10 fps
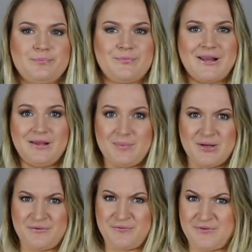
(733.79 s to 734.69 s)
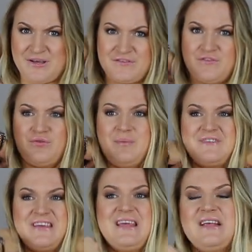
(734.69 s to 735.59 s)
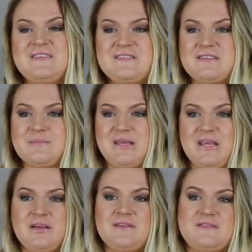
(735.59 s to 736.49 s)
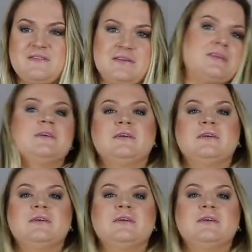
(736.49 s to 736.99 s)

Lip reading: a little bit of striptease, because